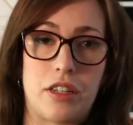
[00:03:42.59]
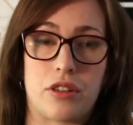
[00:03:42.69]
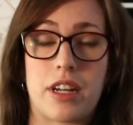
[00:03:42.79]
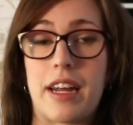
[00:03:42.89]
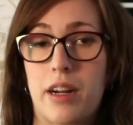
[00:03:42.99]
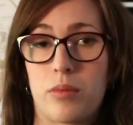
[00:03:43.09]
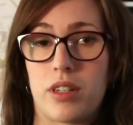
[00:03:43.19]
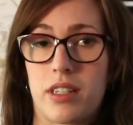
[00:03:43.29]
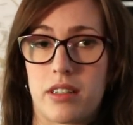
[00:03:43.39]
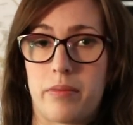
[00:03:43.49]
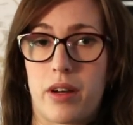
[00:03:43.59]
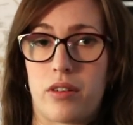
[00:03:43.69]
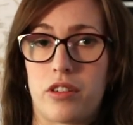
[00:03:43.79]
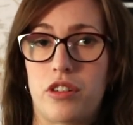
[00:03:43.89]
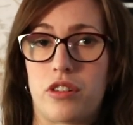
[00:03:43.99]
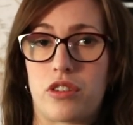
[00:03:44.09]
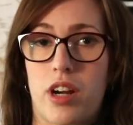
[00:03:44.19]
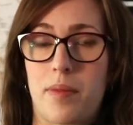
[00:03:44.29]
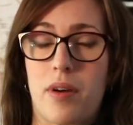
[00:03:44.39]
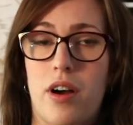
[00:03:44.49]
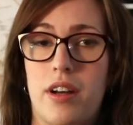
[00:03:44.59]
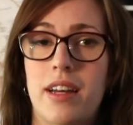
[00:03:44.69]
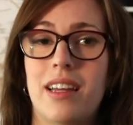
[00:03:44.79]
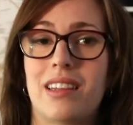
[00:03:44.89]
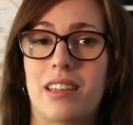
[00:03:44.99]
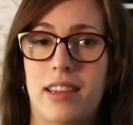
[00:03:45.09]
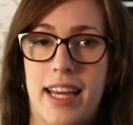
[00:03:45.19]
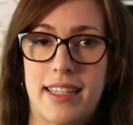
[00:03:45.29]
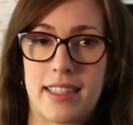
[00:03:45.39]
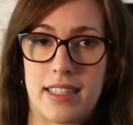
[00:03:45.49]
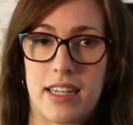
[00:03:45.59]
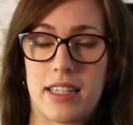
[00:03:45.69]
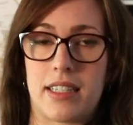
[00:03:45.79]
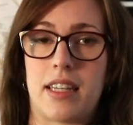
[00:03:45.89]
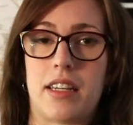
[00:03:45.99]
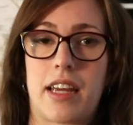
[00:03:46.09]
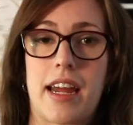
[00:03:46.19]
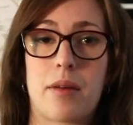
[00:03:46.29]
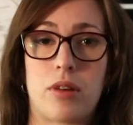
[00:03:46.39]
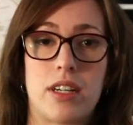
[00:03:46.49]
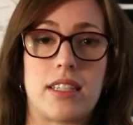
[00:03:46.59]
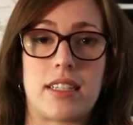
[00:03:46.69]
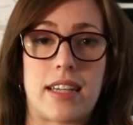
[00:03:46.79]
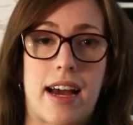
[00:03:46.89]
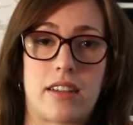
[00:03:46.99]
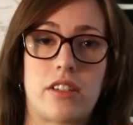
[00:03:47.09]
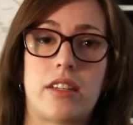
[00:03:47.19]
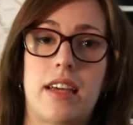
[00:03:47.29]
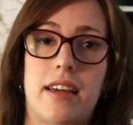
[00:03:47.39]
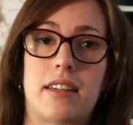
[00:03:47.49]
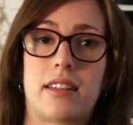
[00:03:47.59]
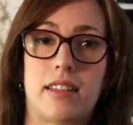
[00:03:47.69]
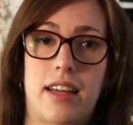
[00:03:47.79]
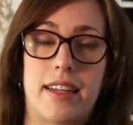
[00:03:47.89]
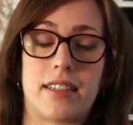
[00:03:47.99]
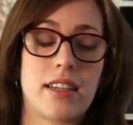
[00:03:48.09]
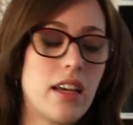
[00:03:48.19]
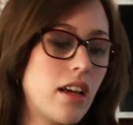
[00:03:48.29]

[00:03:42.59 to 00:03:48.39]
Your camera doesn't mount onto your tripod, the lens does, and the camera is attached to the end of the lens.